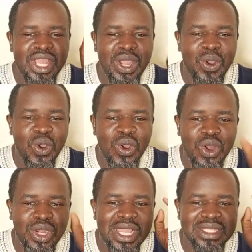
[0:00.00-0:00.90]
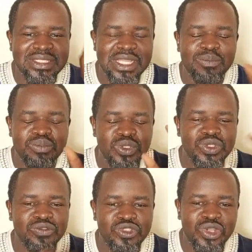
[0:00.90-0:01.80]
are all examples
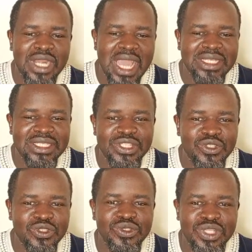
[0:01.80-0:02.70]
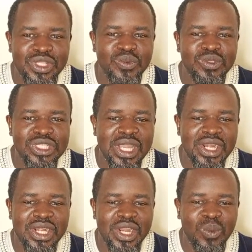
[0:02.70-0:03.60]
of short-acting insulin, which are
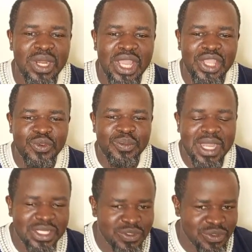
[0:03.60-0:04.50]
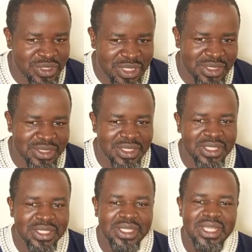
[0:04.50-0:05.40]
regular human insulin.
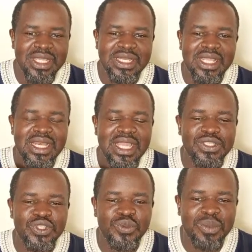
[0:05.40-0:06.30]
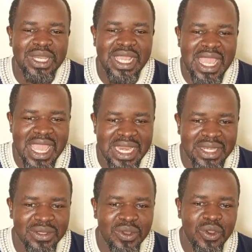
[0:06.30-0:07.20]
Then there is Humulin
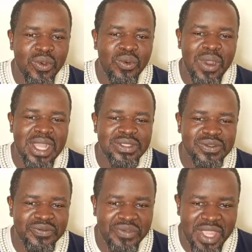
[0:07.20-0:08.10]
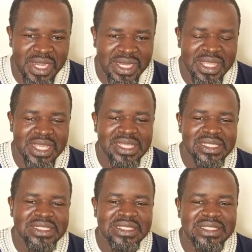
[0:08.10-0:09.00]
N or Isofane,
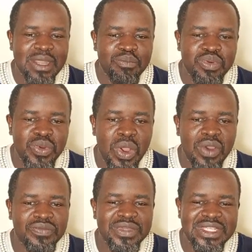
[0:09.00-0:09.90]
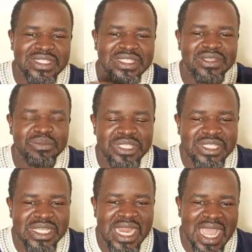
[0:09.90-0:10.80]
is example of
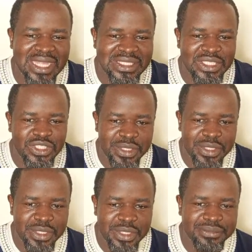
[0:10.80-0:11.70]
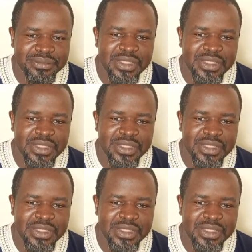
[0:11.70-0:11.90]
intermediate acting insulin.